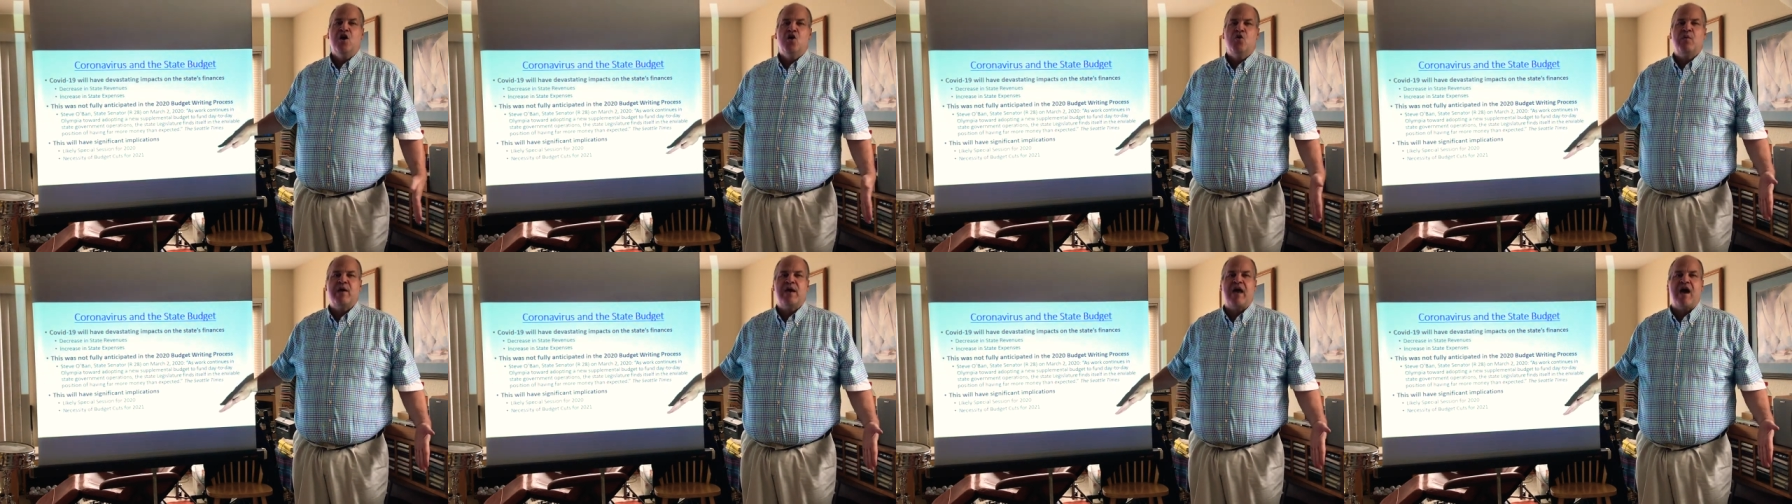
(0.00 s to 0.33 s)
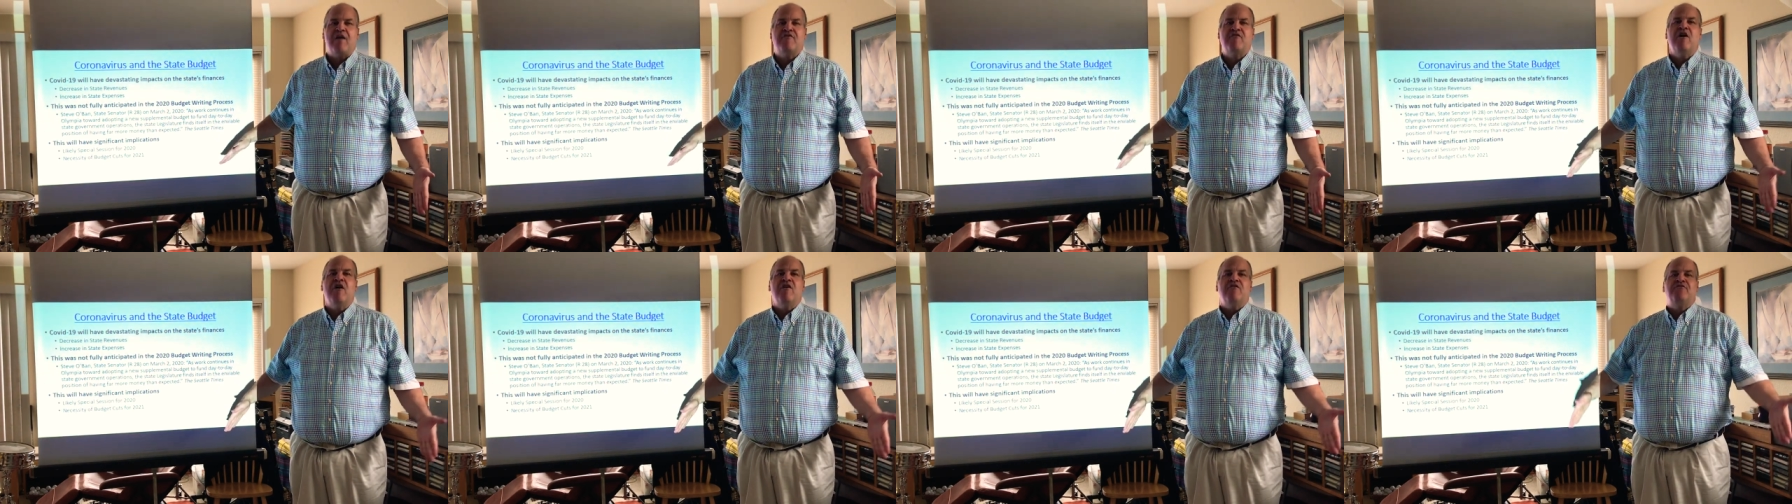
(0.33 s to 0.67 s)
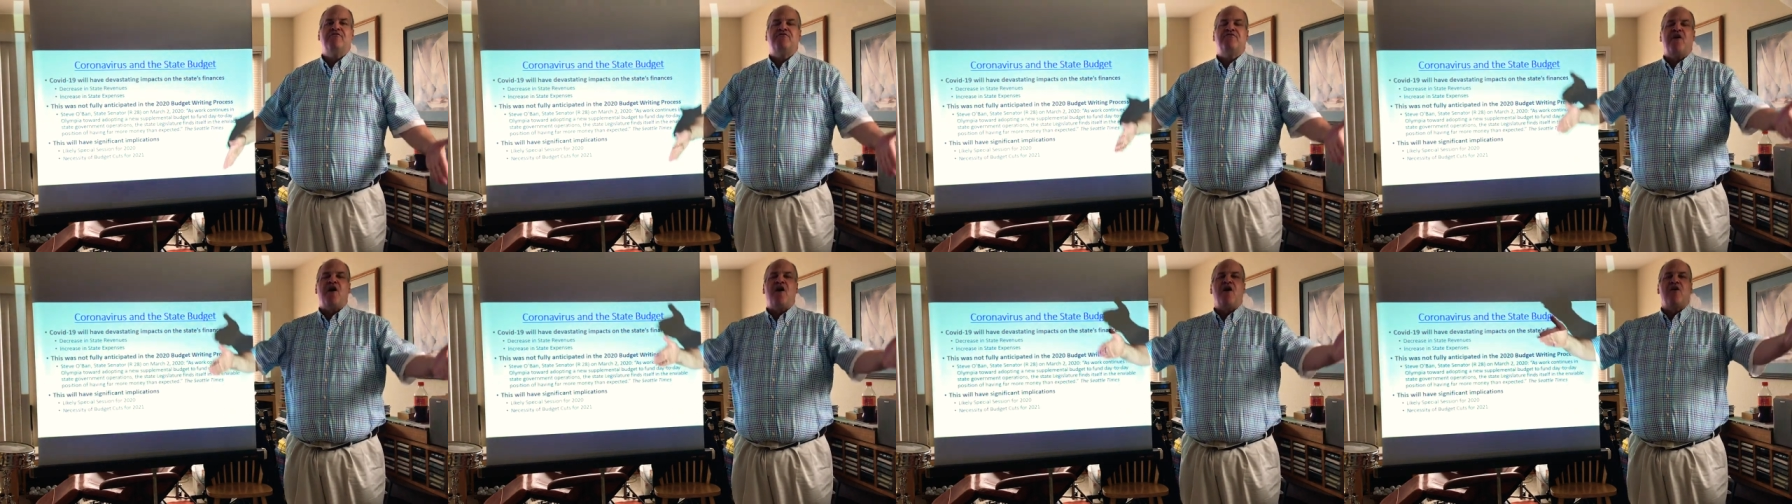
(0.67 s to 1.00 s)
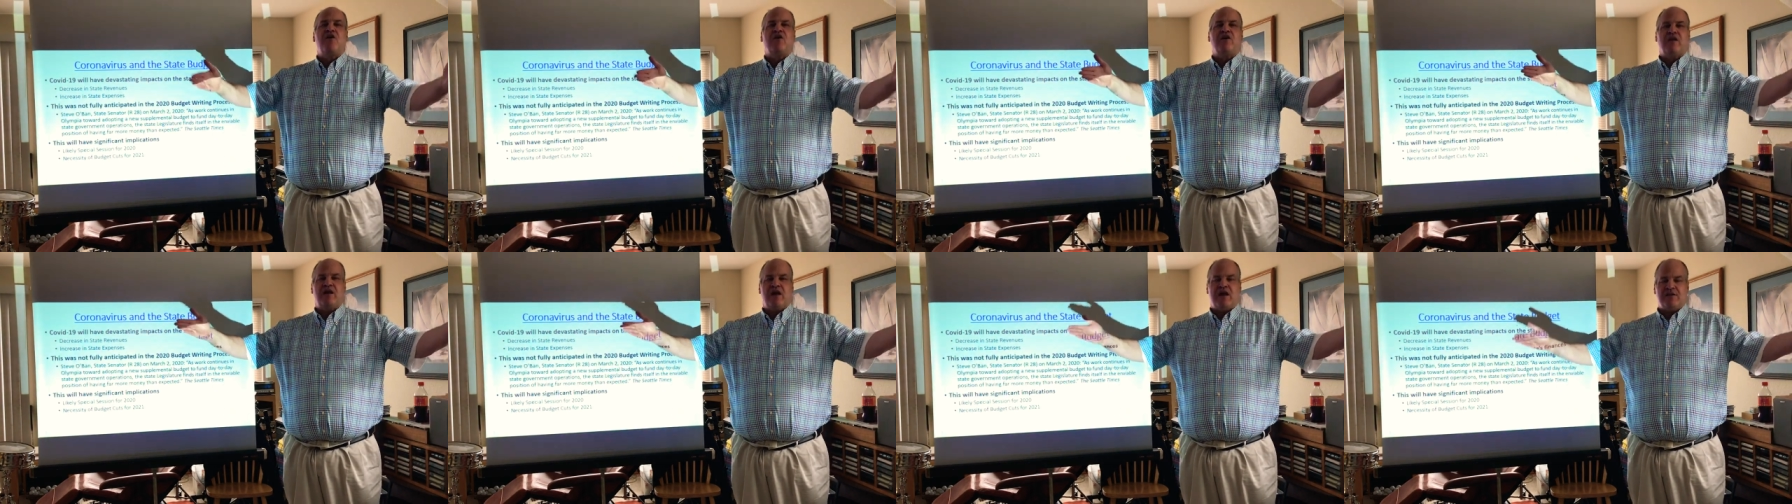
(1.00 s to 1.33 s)
We have
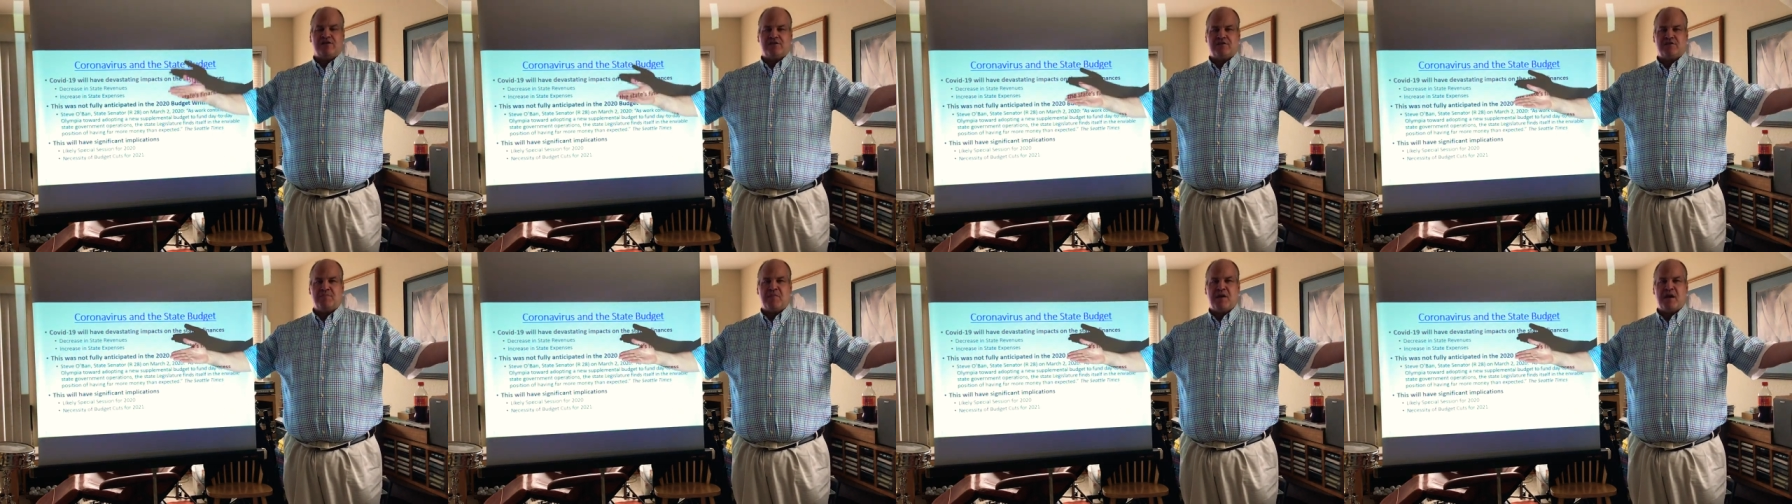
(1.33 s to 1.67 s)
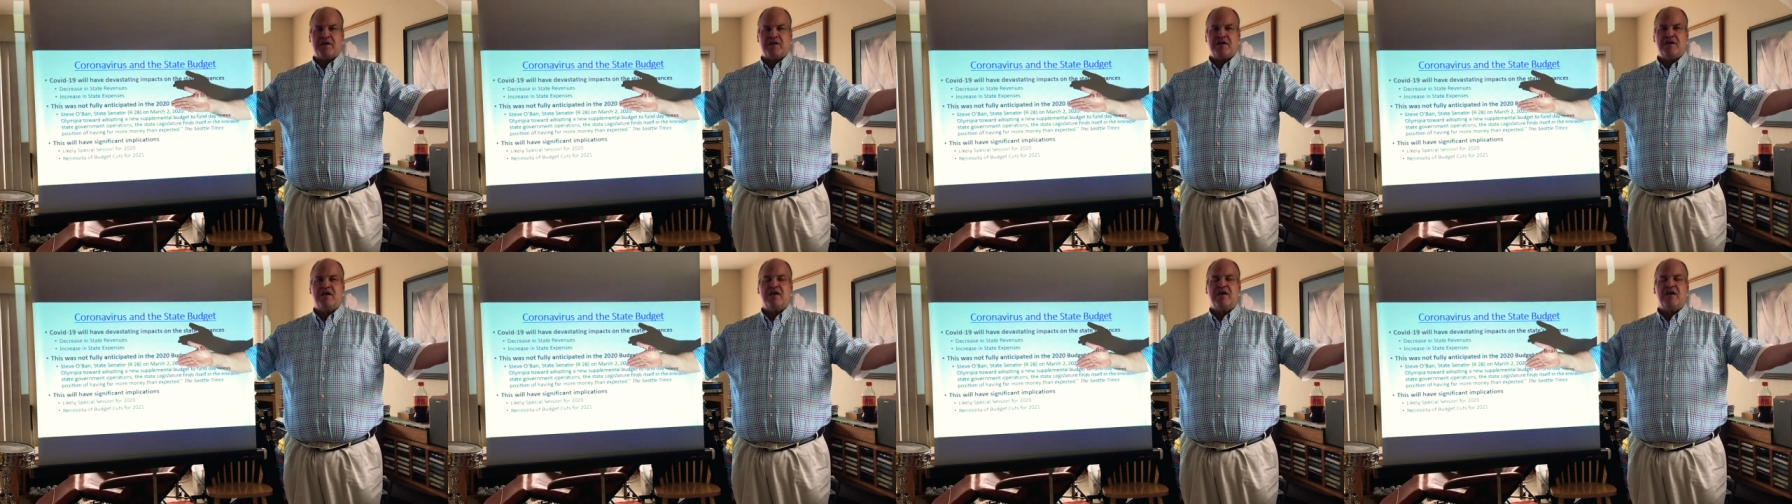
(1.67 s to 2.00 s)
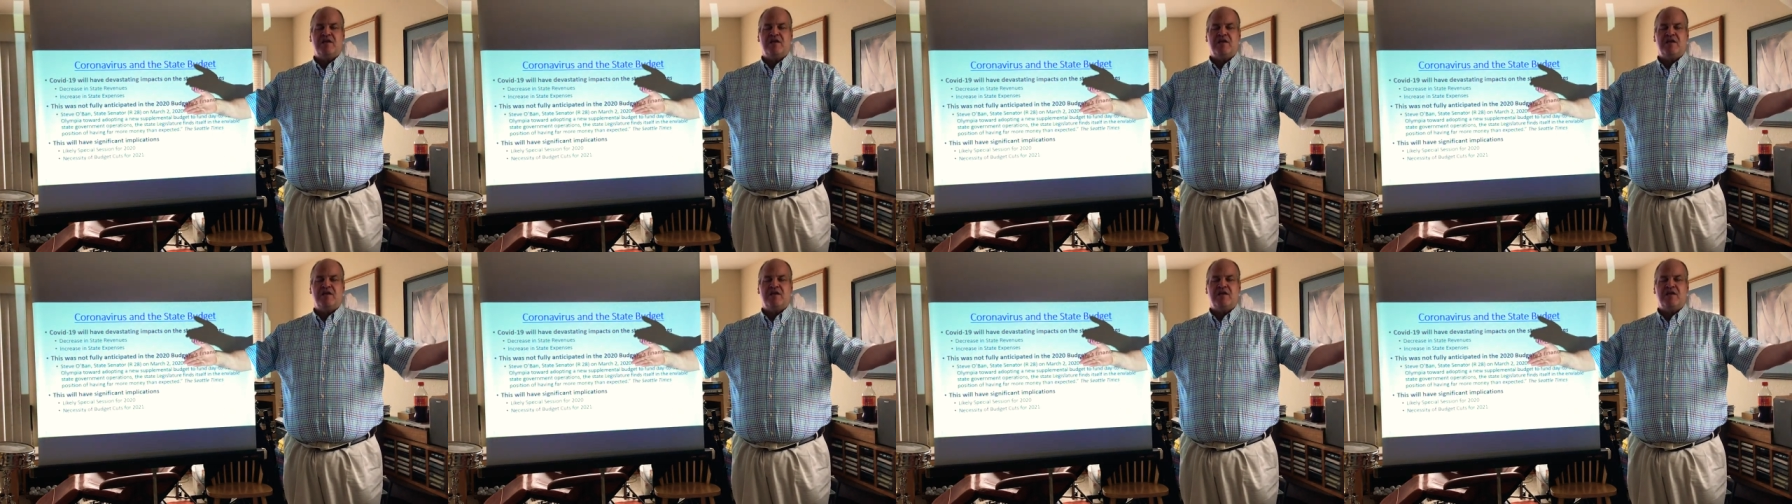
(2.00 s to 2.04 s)
far less money